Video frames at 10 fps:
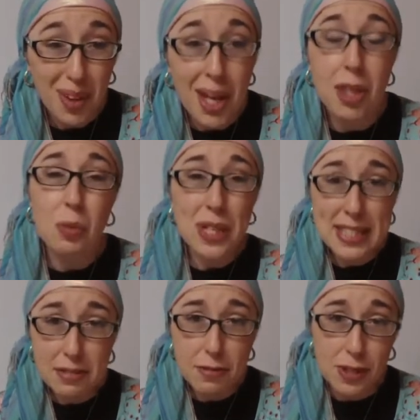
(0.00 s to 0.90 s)
And the
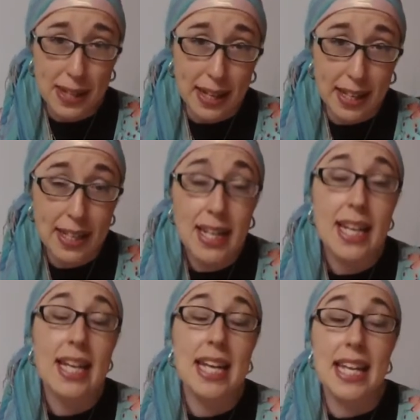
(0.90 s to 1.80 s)
reason for that
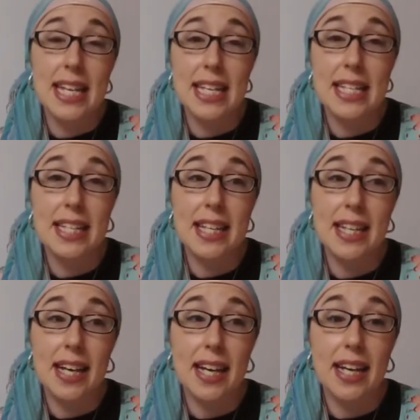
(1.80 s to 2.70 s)
is
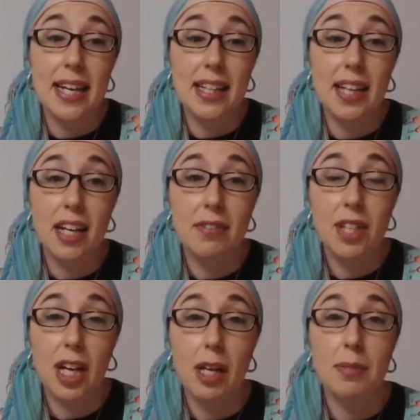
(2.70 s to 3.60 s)
that a lot of
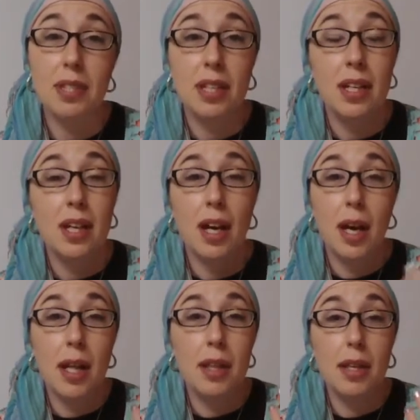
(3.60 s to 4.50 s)
times
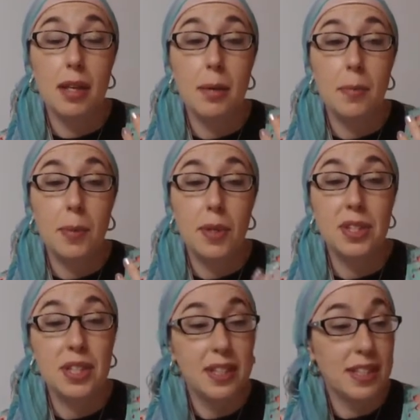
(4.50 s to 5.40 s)
the
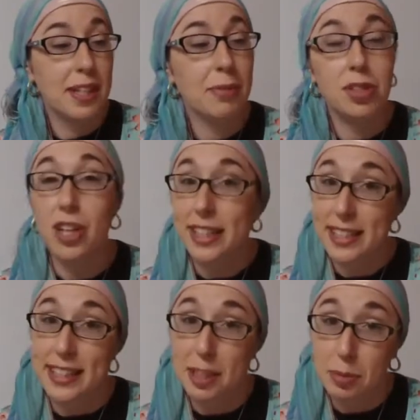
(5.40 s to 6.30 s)
person that we're trying to
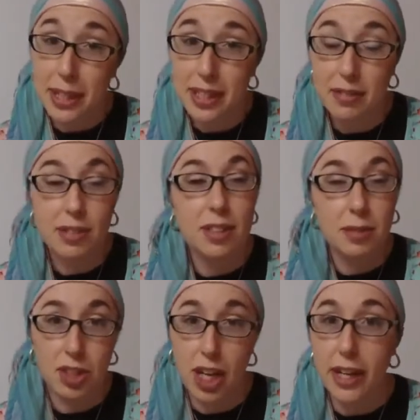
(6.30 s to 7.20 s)
get their play level, the
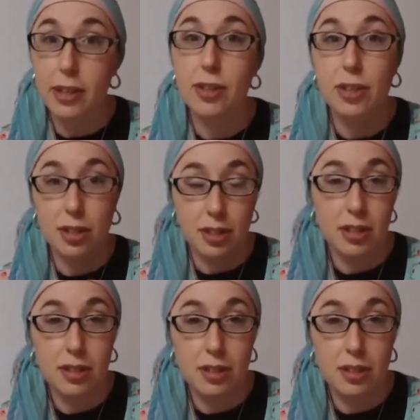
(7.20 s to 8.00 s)
child or